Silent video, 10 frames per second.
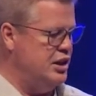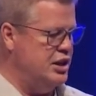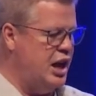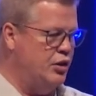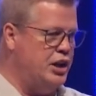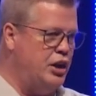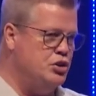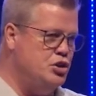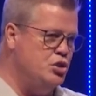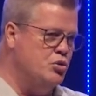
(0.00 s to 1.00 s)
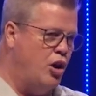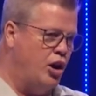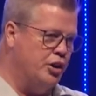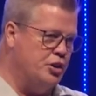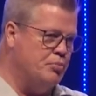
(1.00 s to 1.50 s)
now you
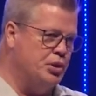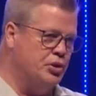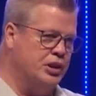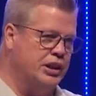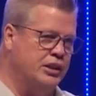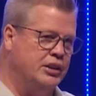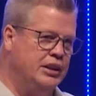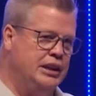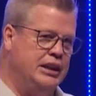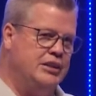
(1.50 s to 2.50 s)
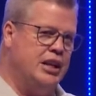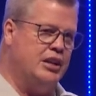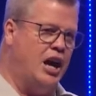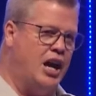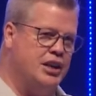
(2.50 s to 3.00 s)
are the building
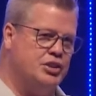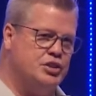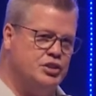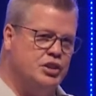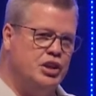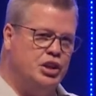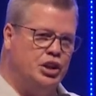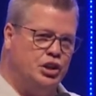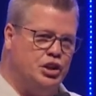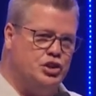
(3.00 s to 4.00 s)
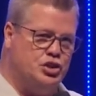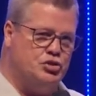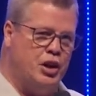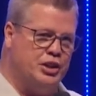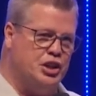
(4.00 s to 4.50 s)
that God is
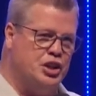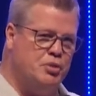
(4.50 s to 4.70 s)
constructing.